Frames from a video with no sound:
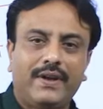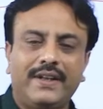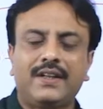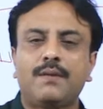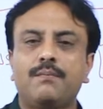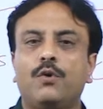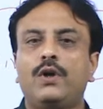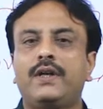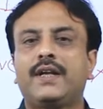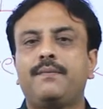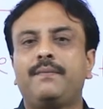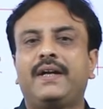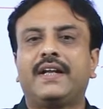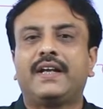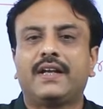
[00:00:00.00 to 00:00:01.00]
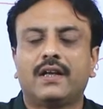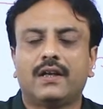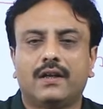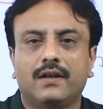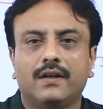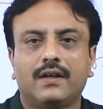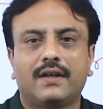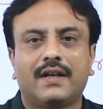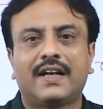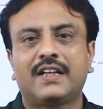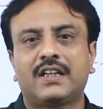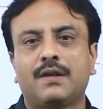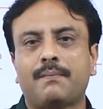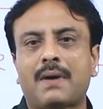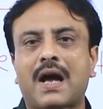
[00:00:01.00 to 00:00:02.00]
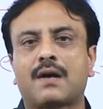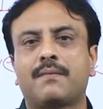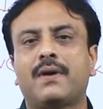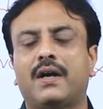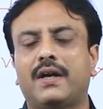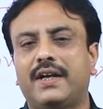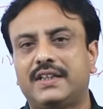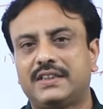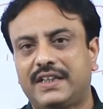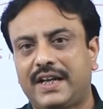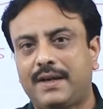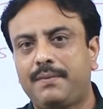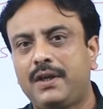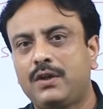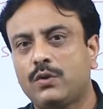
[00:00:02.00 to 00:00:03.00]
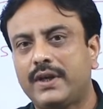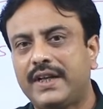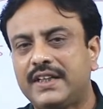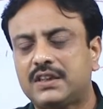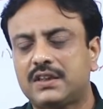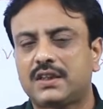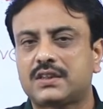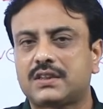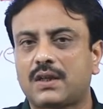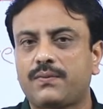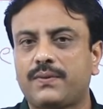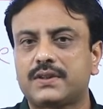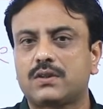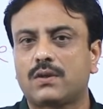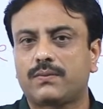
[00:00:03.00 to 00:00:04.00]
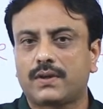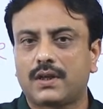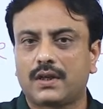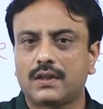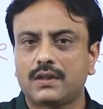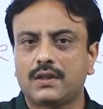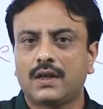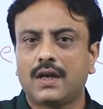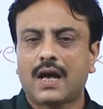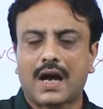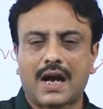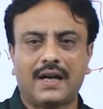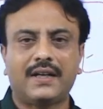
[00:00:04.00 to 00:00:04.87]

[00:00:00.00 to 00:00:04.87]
the molten material, that is the magma, is able to reach the surface of Earth and